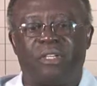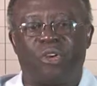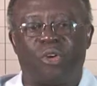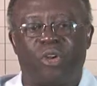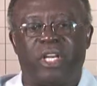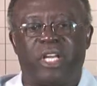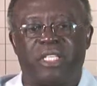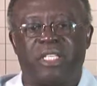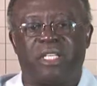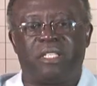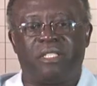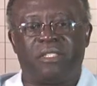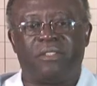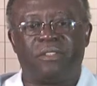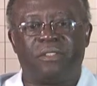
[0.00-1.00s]

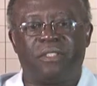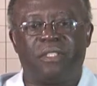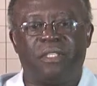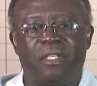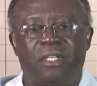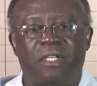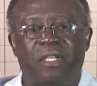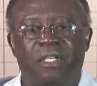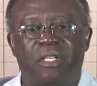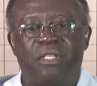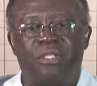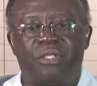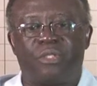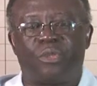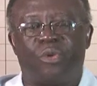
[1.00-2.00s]
collected.
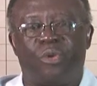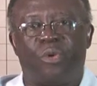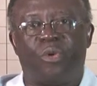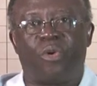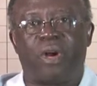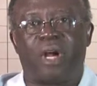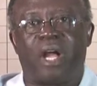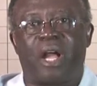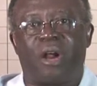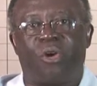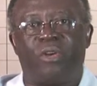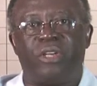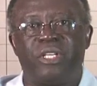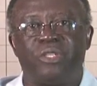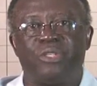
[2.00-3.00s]
So
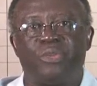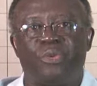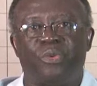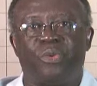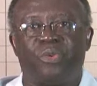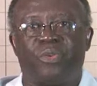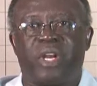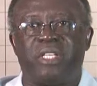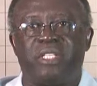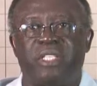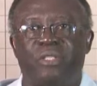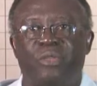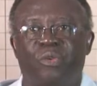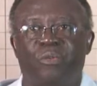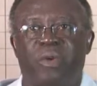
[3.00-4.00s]
according to
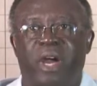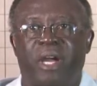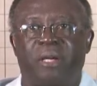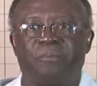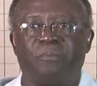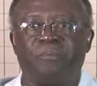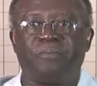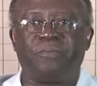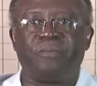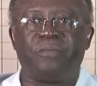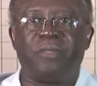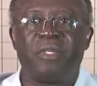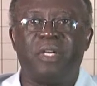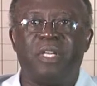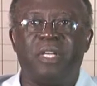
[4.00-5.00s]
Ranjit Kumar,
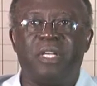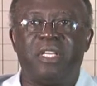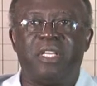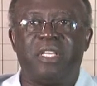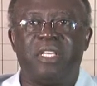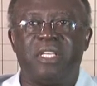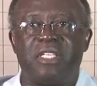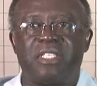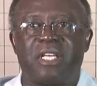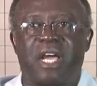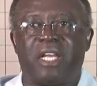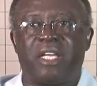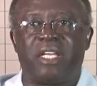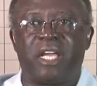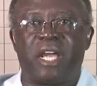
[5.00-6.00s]
these
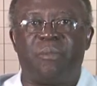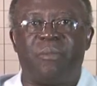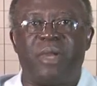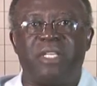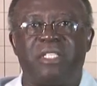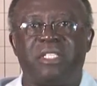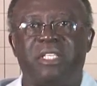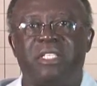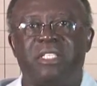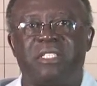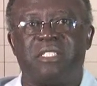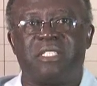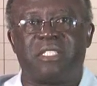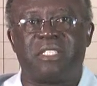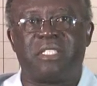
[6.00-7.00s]
are the
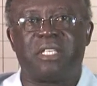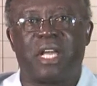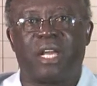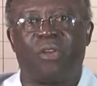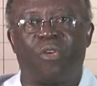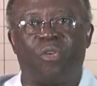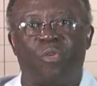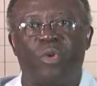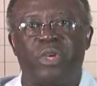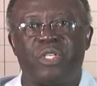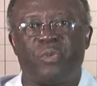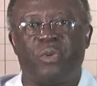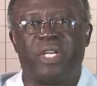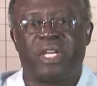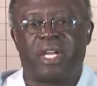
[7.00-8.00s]
dimensions along which
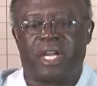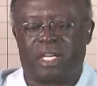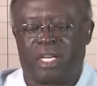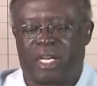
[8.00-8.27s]
we can